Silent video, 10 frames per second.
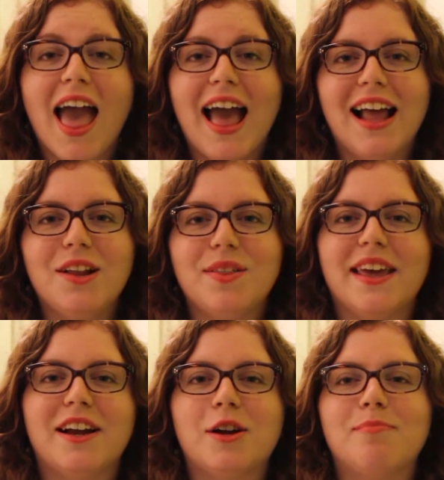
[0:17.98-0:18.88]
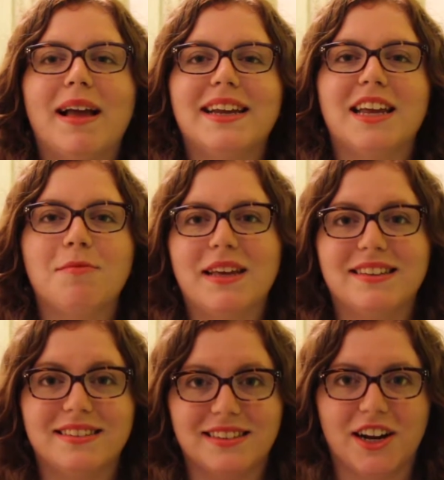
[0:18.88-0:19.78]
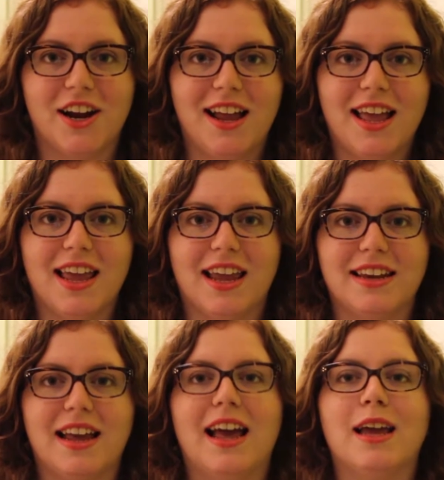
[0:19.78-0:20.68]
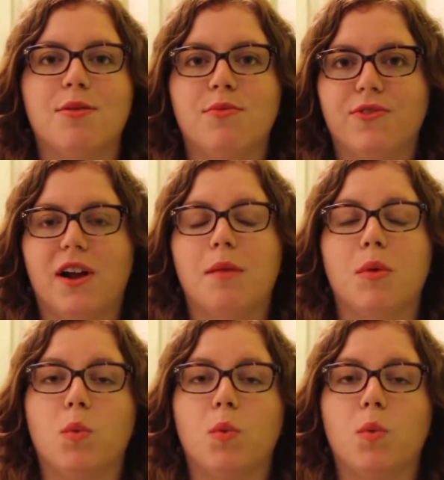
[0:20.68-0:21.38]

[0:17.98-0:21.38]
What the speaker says: Hello there, my name is Sarah and I am from